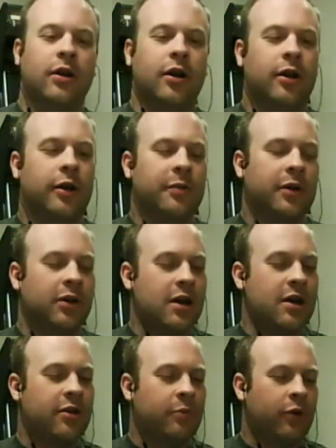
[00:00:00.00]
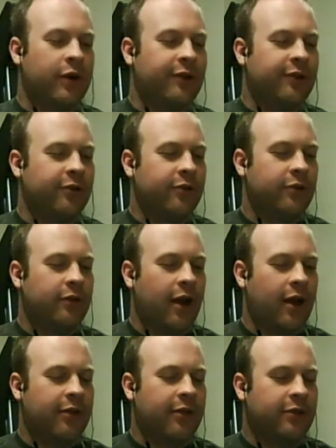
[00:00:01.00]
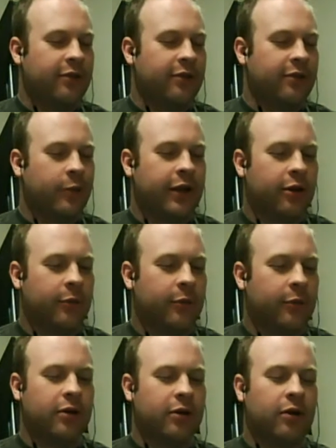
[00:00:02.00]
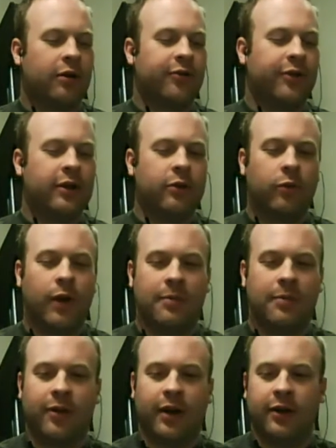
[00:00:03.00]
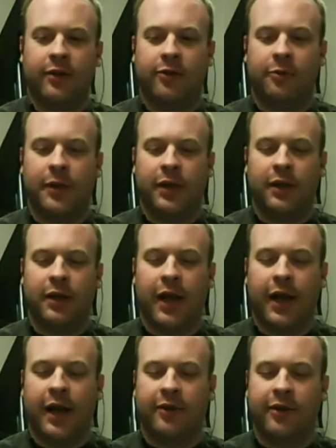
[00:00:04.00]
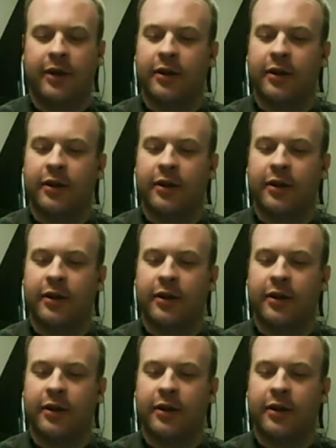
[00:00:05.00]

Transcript: A lot of the breaches I think that we hear about are single websites being hacked,